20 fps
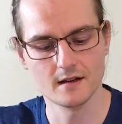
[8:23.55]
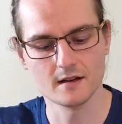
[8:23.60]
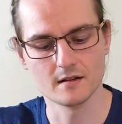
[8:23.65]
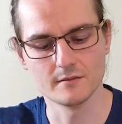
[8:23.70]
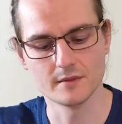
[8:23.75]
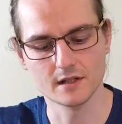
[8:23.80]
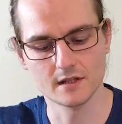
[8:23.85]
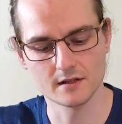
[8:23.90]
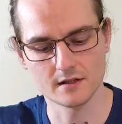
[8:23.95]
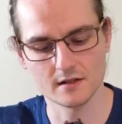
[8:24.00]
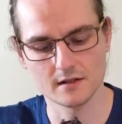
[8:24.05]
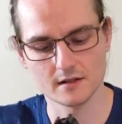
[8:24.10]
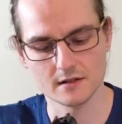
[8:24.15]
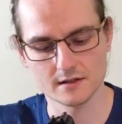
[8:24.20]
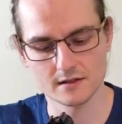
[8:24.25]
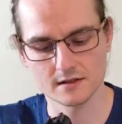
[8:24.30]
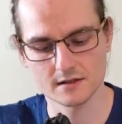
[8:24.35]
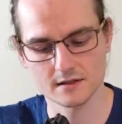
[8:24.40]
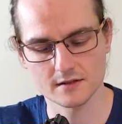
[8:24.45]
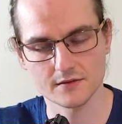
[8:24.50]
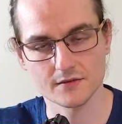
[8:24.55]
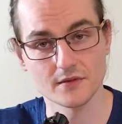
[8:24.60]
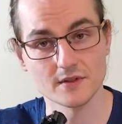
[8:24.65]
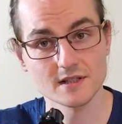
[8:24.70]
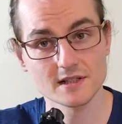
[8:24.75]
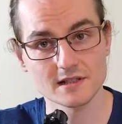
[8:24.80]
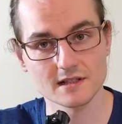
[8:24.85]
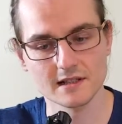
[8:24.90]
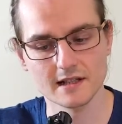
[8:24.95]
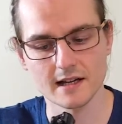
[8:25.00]
because
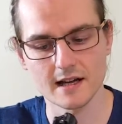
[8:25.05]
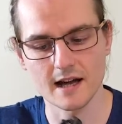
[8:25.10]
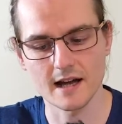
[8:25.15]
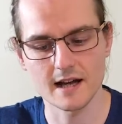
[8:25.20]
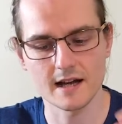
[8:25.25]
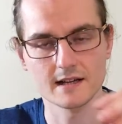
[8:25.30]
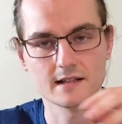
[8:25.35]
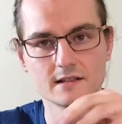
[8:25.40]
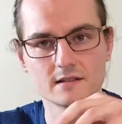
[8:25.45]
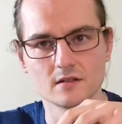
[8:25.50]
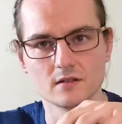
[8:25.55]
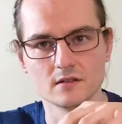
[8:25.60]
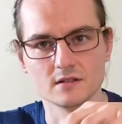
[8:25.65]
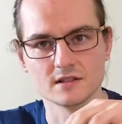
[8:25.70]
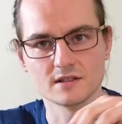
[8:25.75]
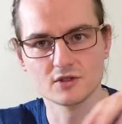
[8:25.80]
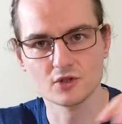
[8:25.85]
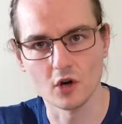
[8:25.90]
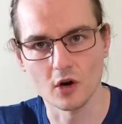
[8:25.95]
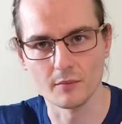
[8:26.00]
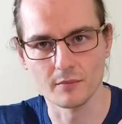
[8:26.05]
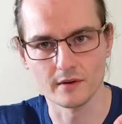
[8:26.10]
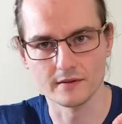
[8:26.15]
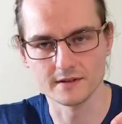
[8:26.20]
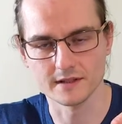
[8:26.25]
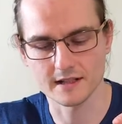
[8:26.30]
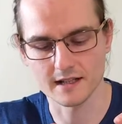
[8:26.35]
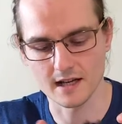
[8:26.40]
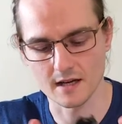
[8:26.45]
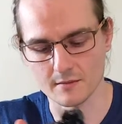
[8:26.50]
firstly I had it on top of
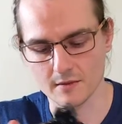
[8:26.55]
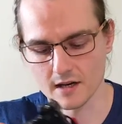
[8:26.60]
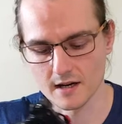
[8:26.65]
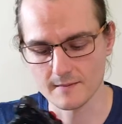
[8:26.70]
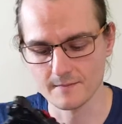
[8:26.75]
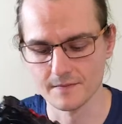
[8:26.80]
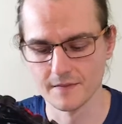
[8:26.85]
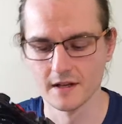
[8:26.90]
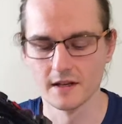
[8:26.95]
the camera.